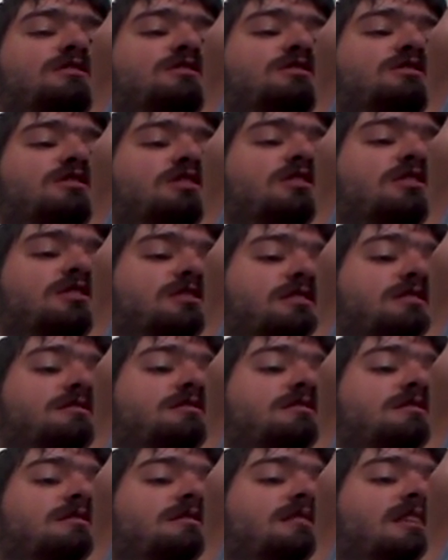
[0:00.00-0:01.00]
silly.
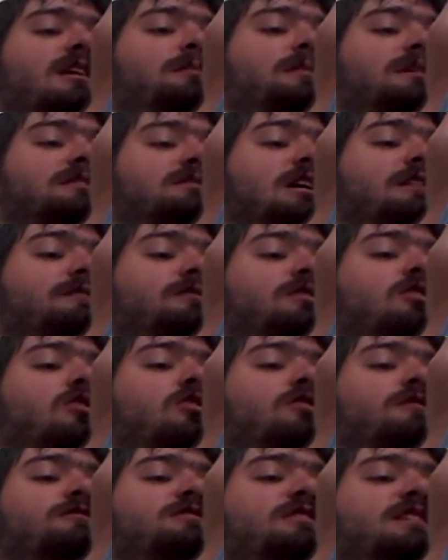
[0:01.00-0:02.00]
That means I have
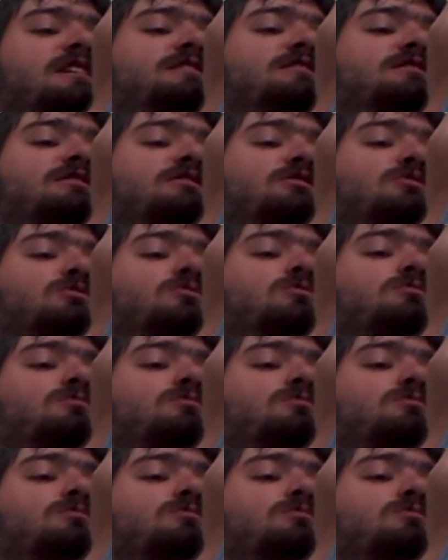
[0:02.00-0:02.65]
to teach you."